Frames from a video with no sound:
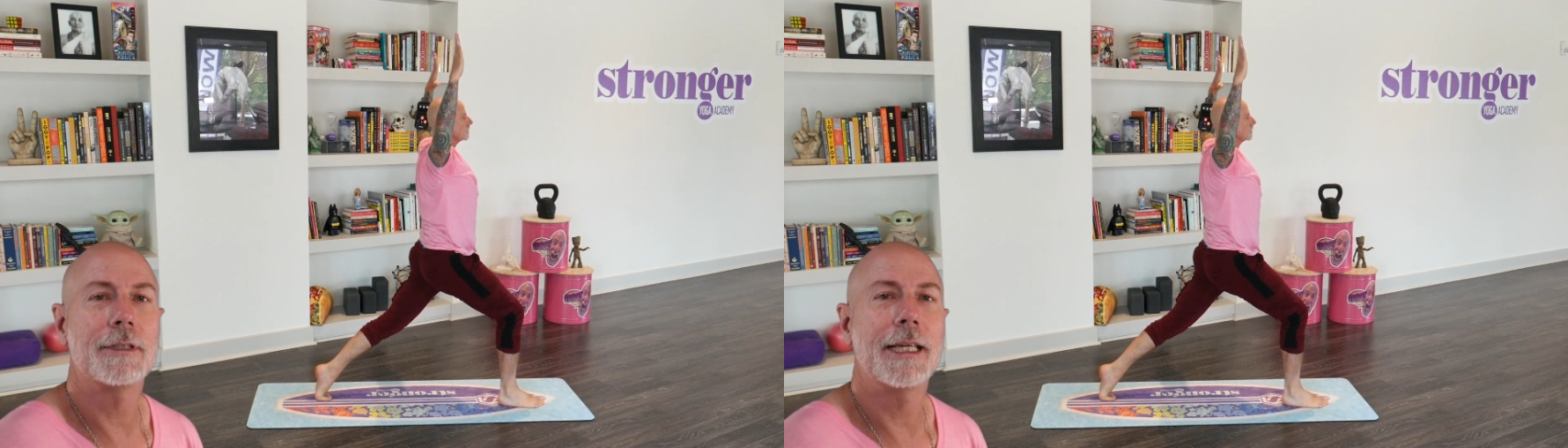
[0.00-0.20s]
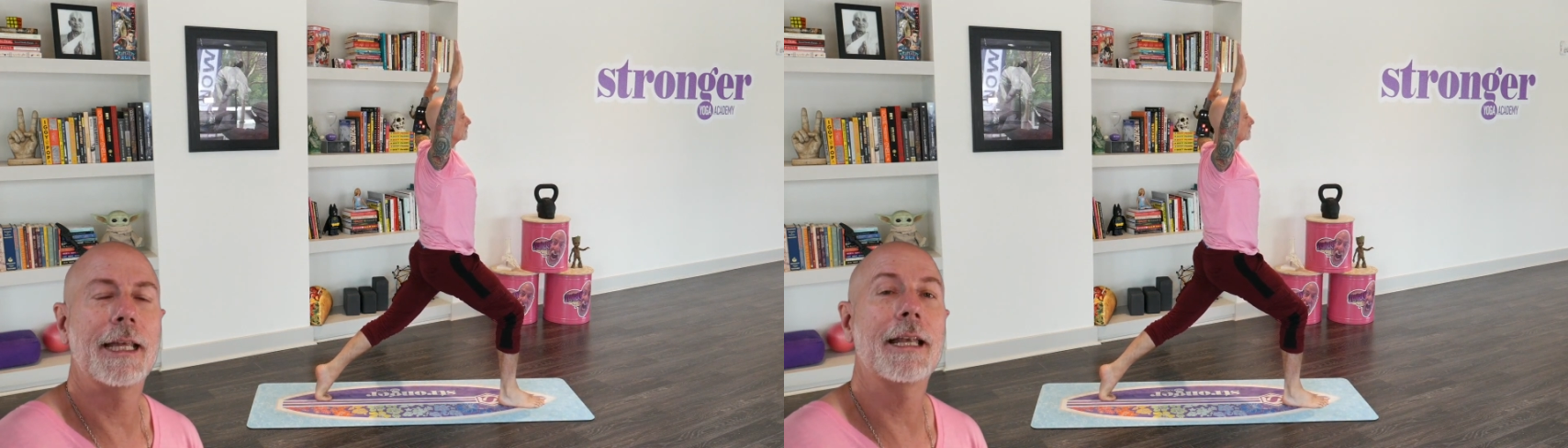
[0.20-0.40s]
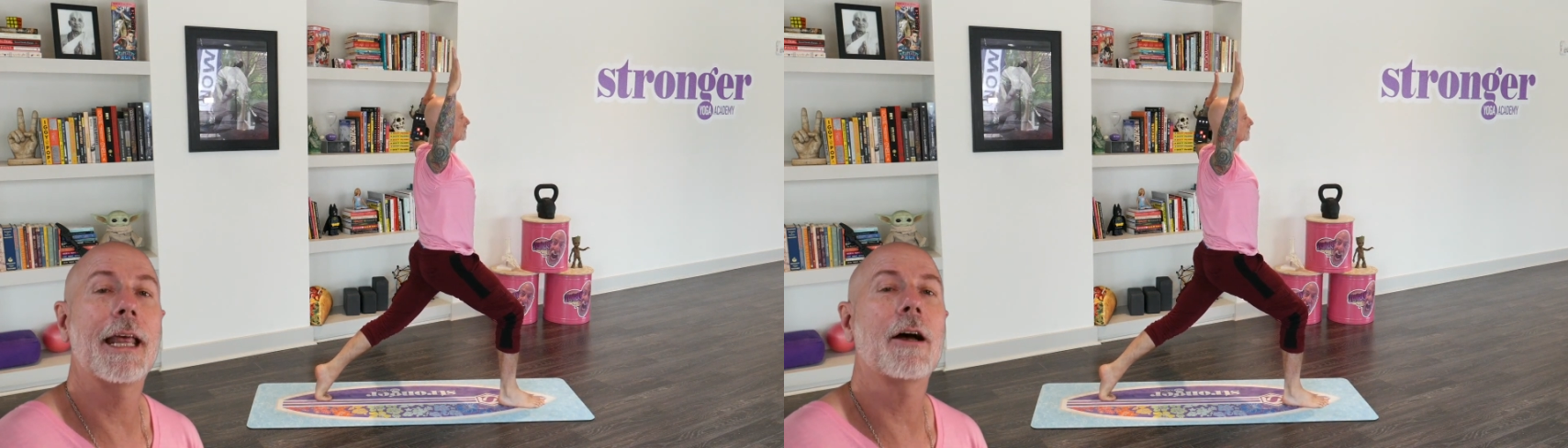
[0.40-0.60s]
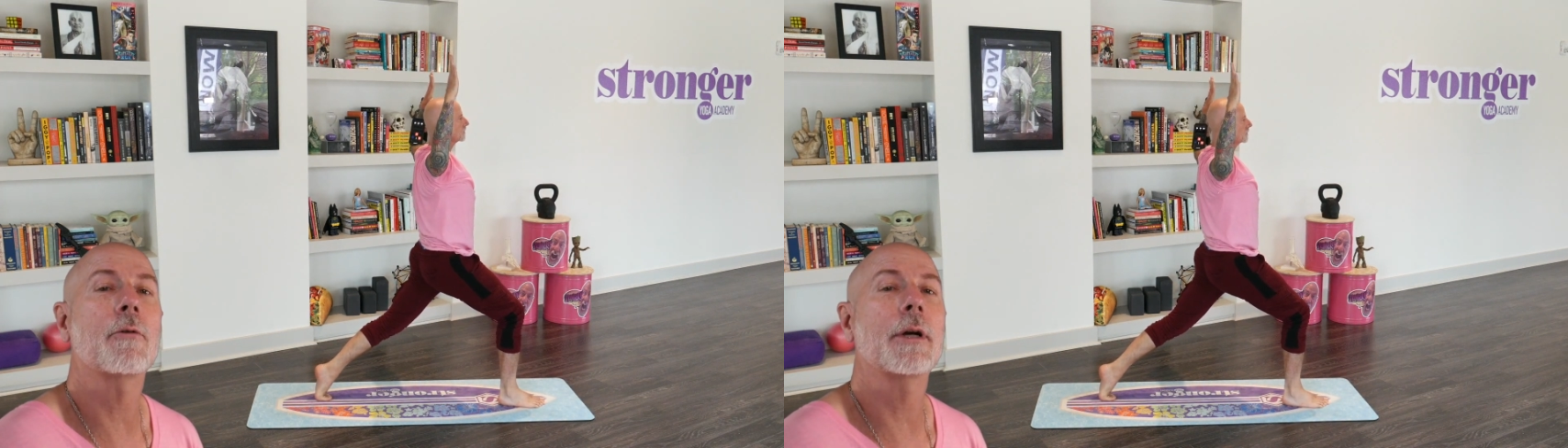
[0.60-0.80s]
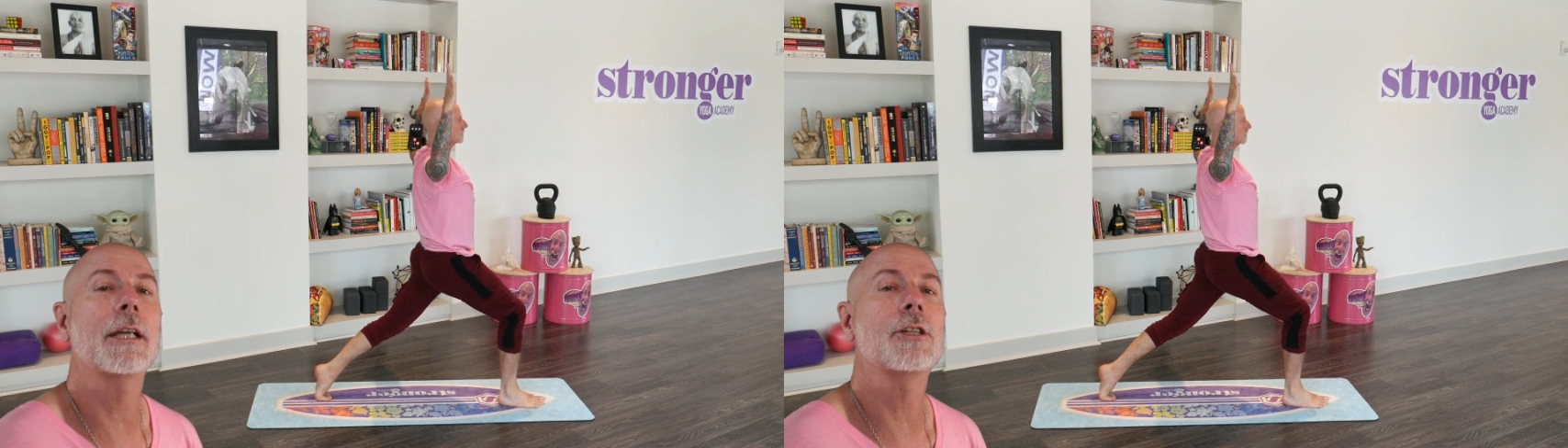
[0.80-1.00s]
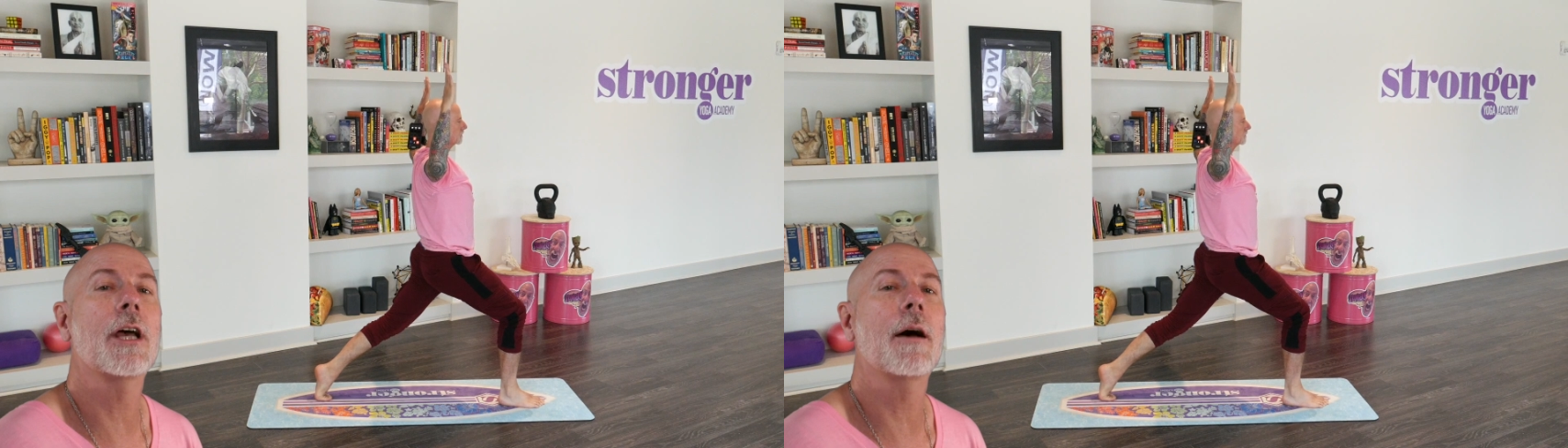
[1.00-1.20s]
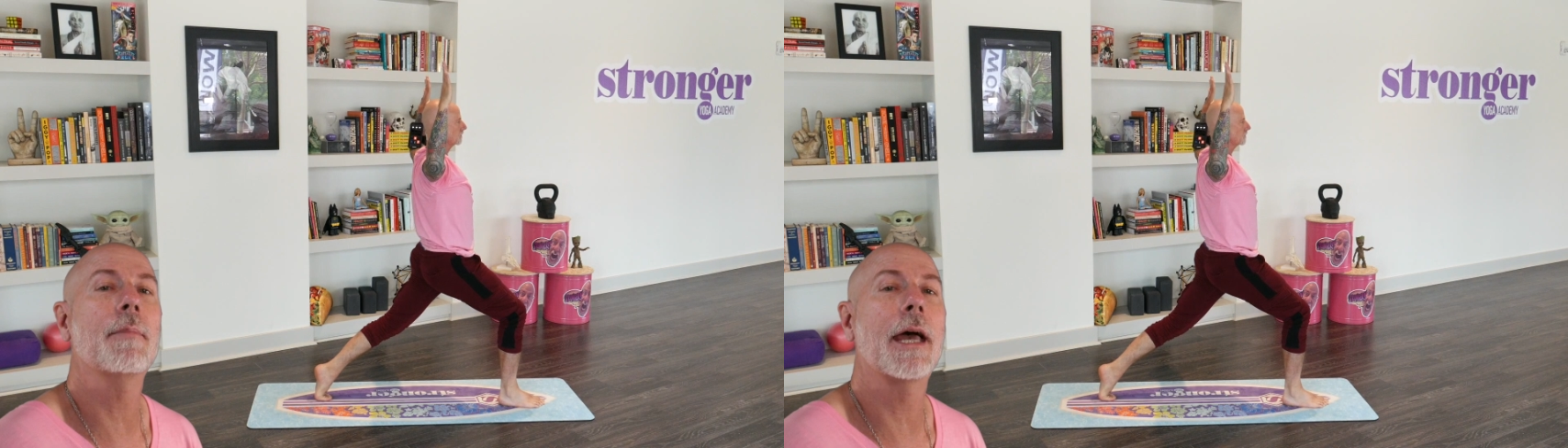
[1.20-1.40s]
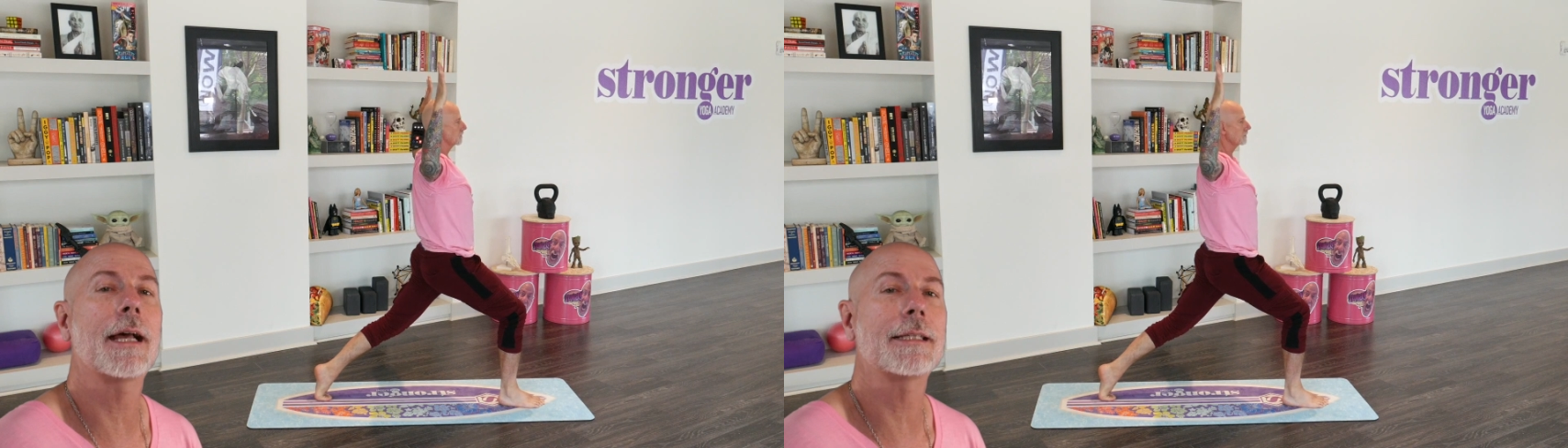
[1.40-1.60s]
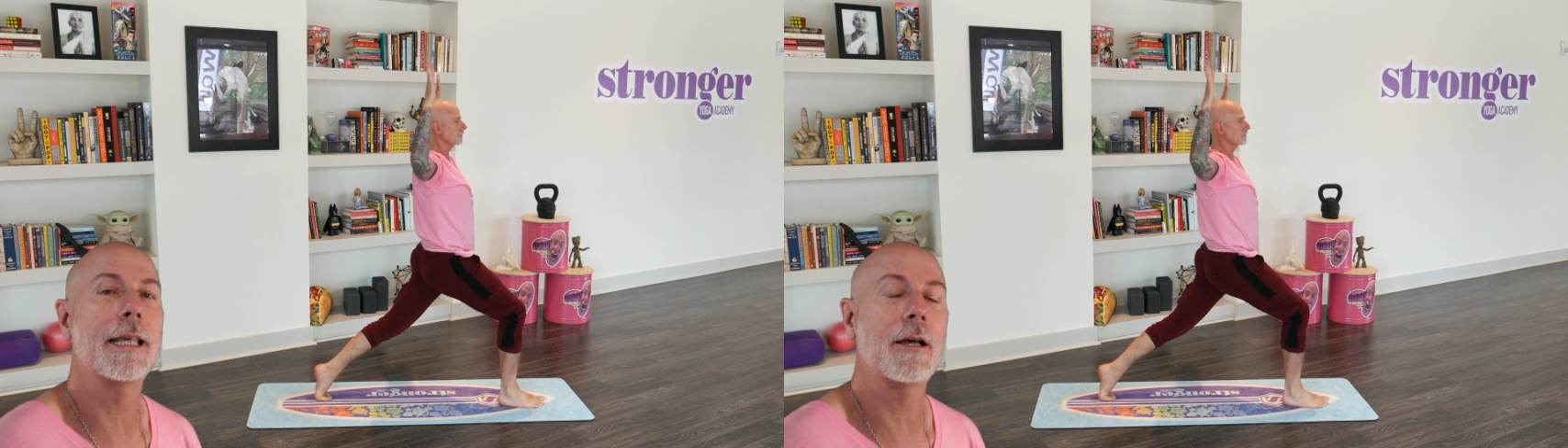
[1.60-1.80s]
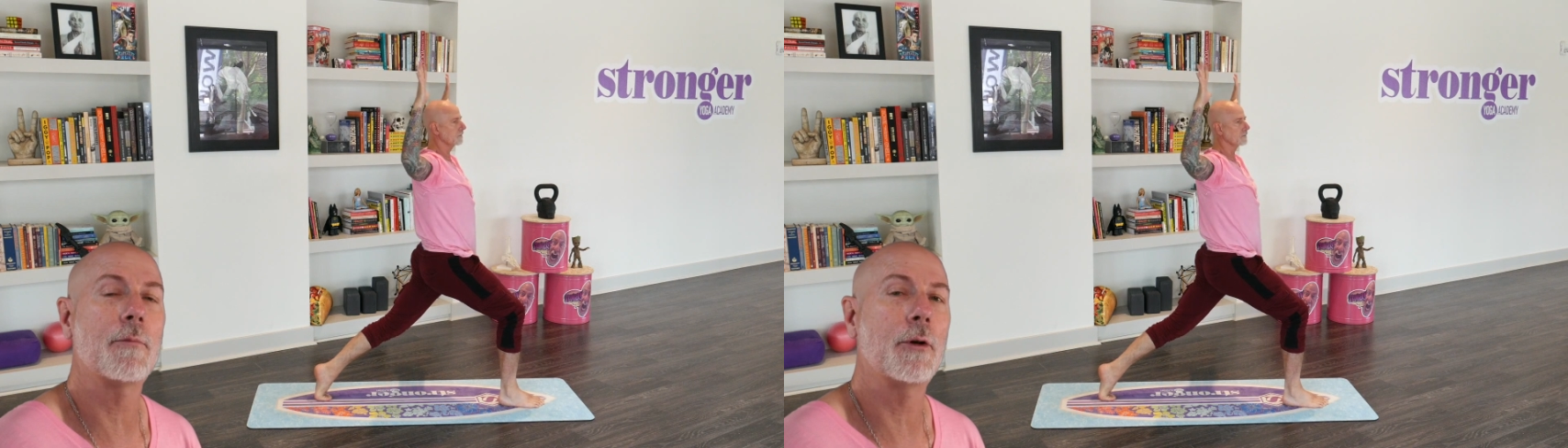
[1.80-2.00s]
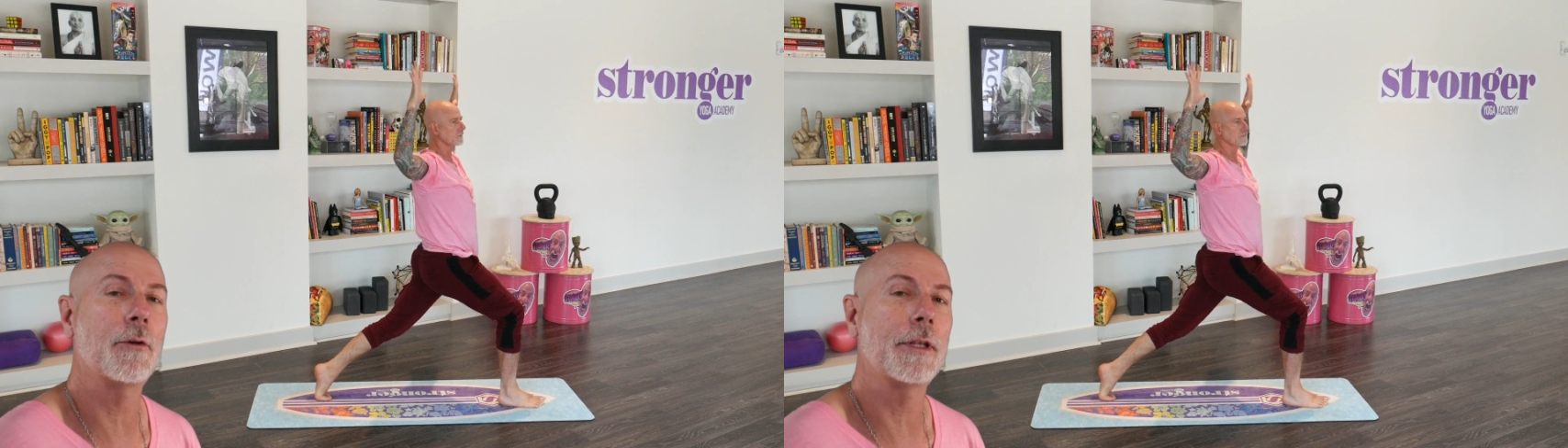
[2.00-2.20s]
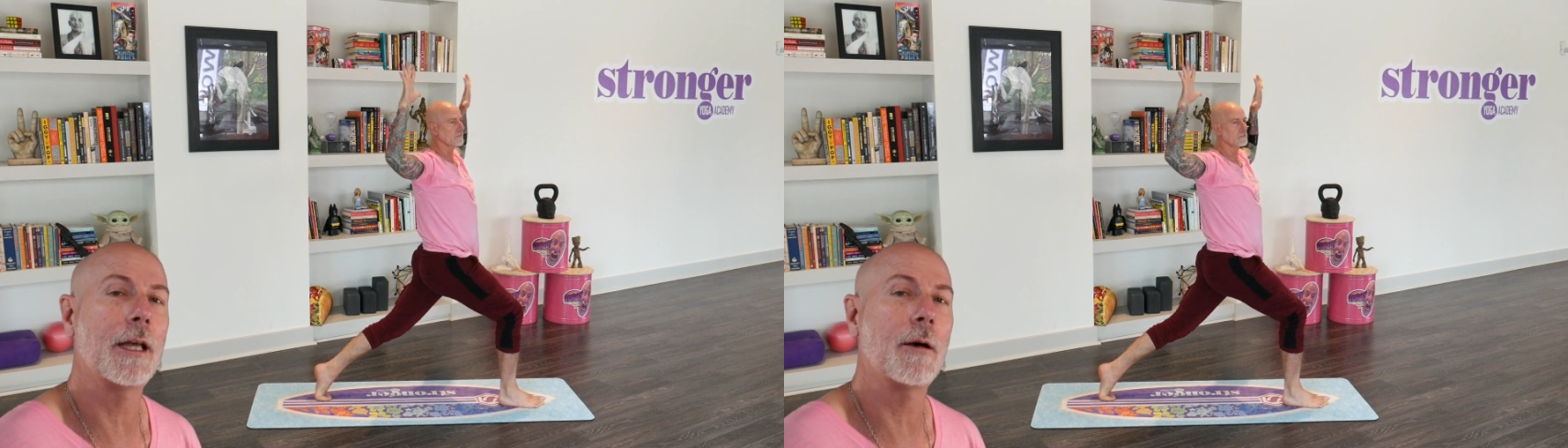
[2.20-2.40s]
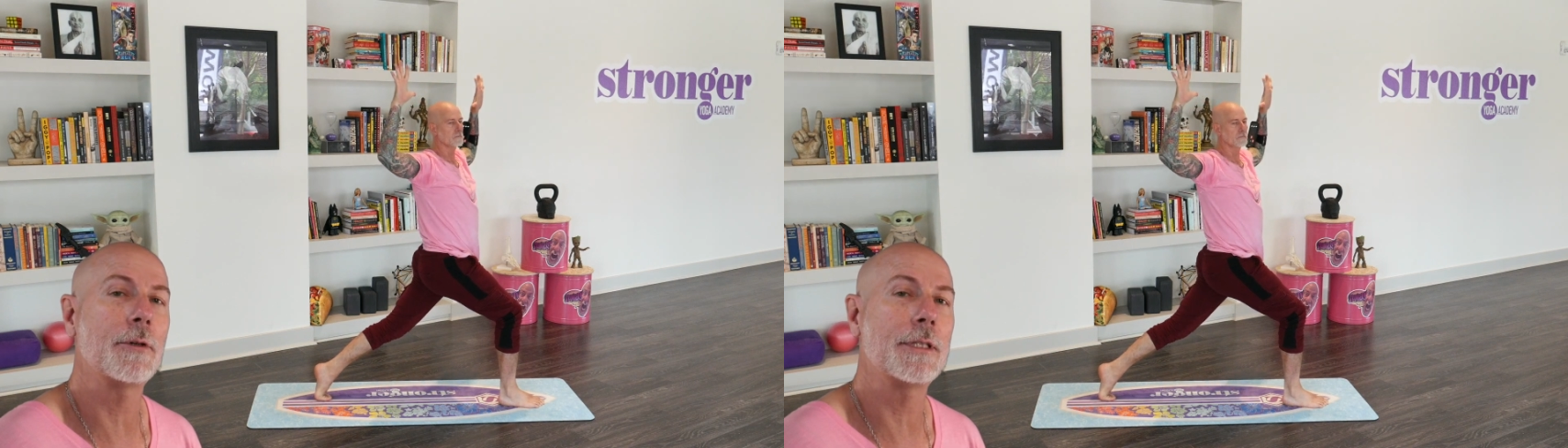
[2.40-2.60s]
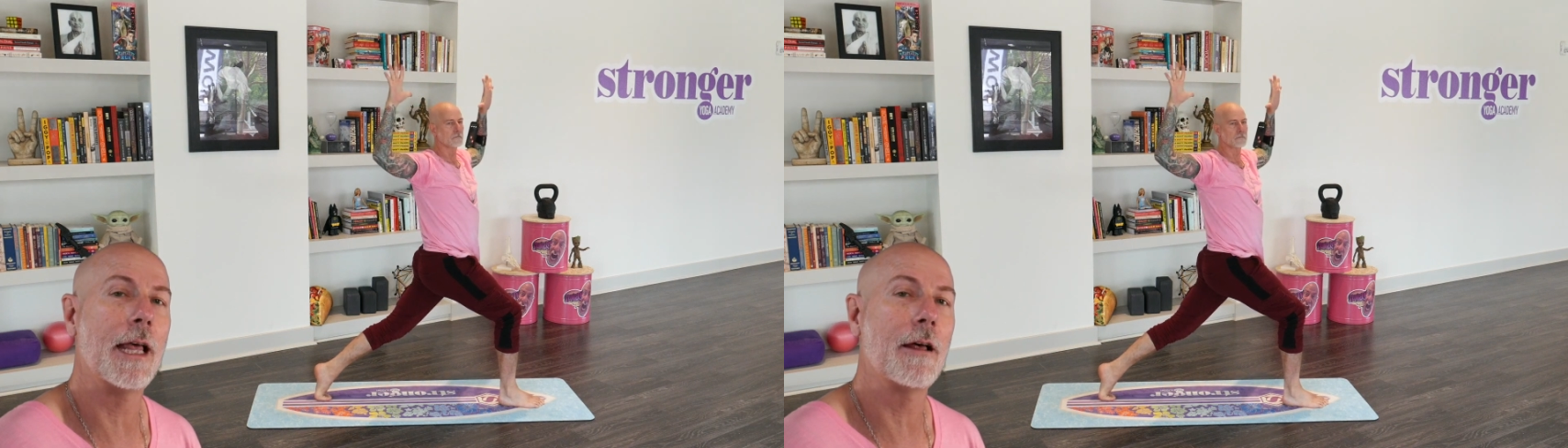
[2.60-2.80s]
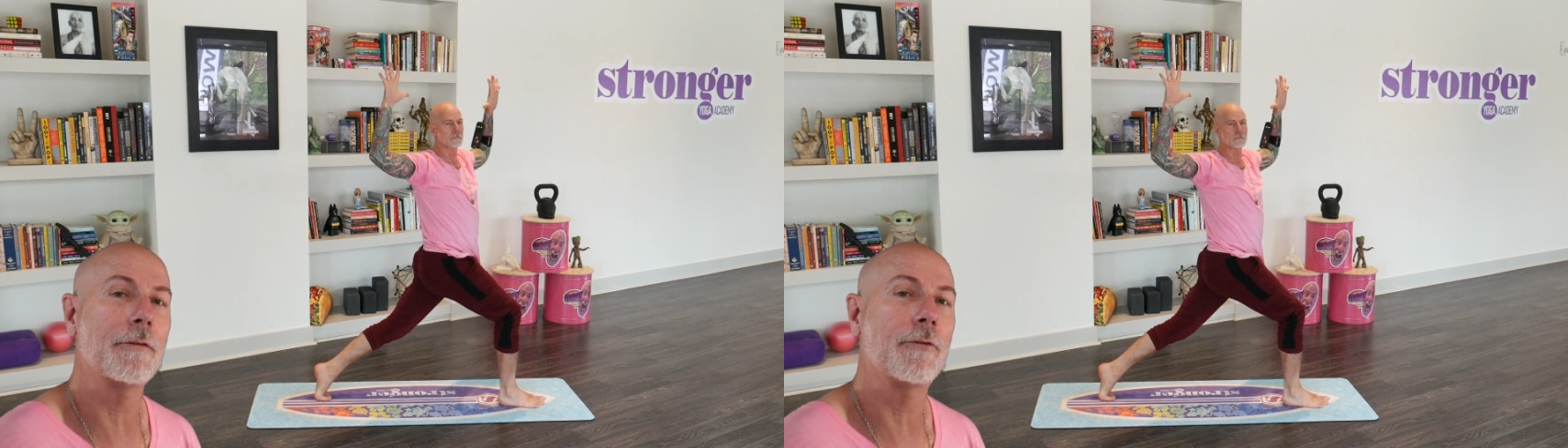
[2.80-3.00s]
Inhale, reach up. Exhale, pull the elbows down,